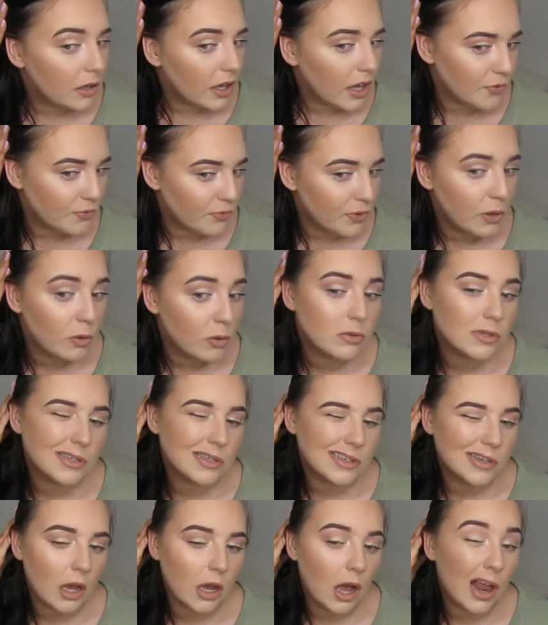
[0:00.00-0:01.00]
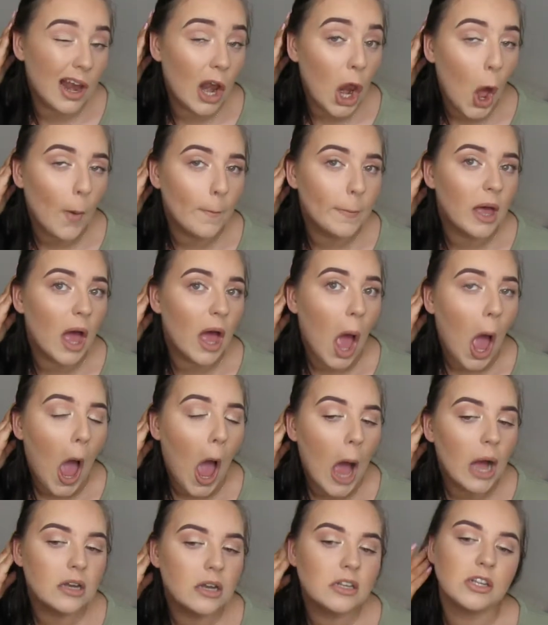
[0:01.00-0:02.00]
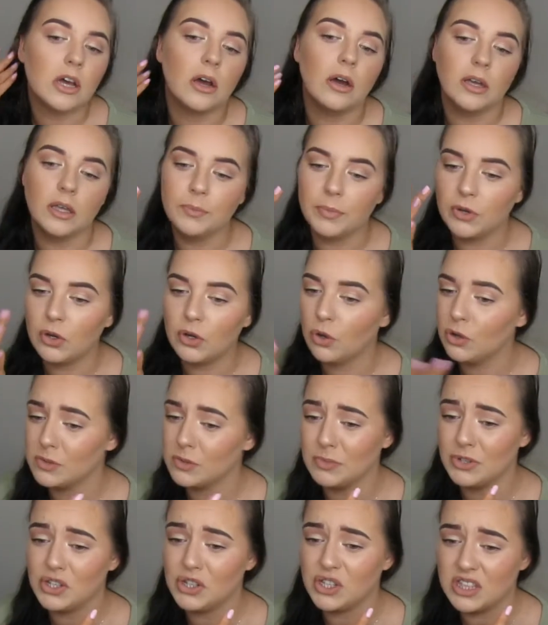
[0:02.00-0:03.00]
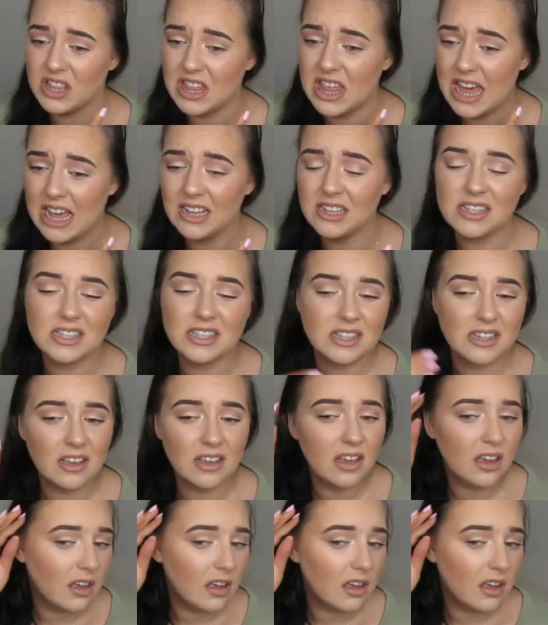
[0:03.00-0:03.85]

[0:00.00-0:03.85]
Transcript: It feels a little bit tight, but not as much as this.